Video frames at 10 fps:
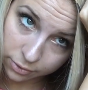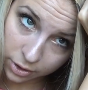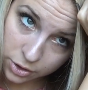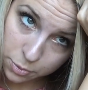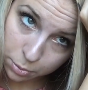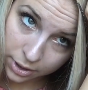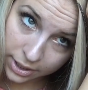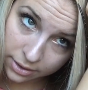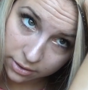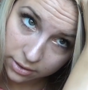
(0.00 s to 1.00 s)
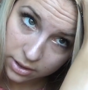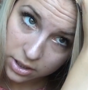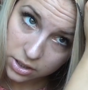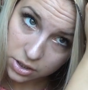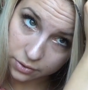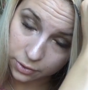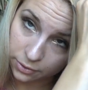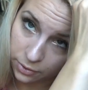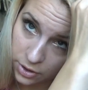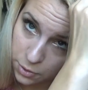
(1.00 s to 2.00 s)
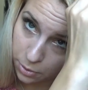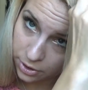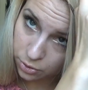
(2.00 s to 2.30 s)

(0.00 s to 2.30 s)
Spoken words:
French braid. So for French braid,